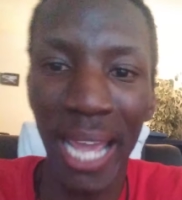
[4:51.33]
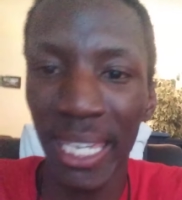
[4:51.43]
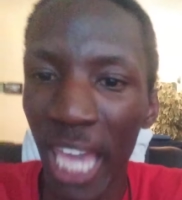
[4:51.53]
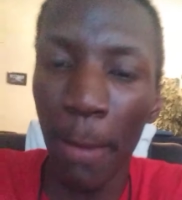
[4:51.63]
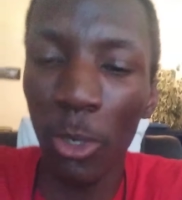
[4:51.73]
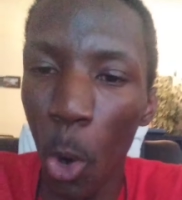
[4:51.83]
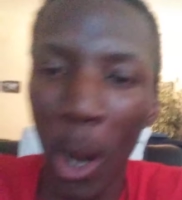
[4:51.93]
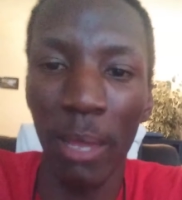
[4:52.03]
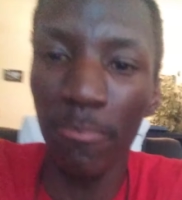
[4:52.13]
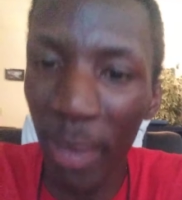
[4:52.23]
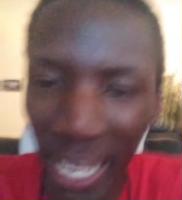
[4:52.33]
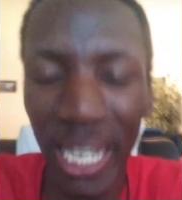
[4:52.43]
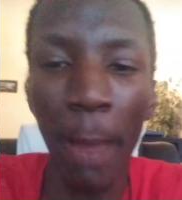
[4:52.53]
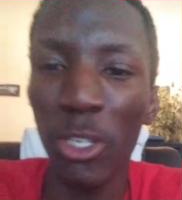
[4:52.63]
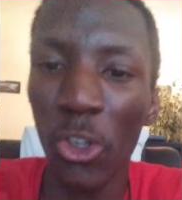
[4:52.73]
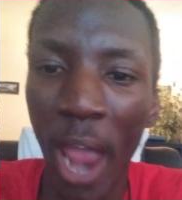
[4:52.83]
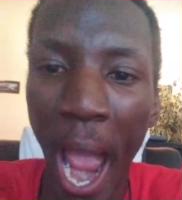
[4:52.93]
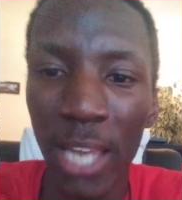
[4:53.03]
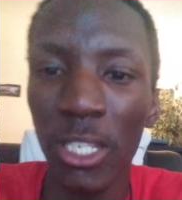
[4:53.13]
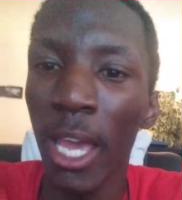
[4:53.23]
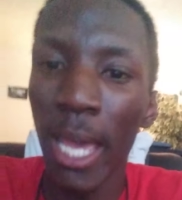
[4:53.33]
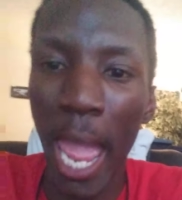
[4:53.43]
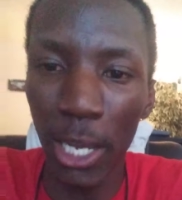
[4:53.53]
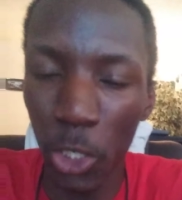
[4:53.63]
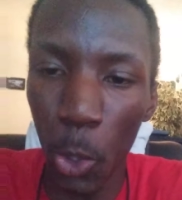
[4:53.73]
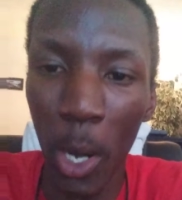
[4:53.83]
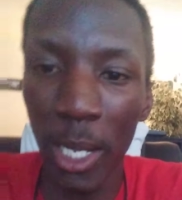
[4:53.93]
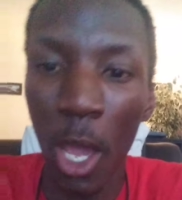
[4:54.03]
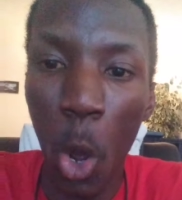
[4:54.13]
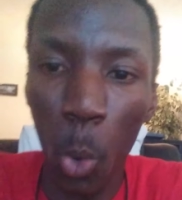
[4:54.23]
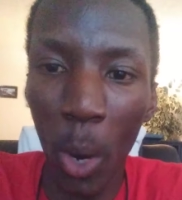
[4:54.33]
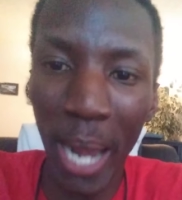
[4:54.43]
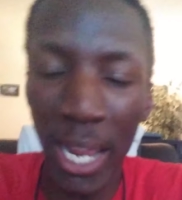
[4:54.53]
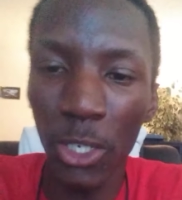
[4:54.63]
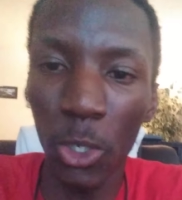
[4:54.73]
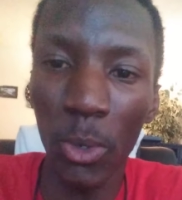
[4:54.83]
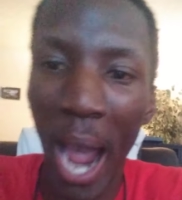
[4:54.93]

I kept going, picking up trash and doing what I do.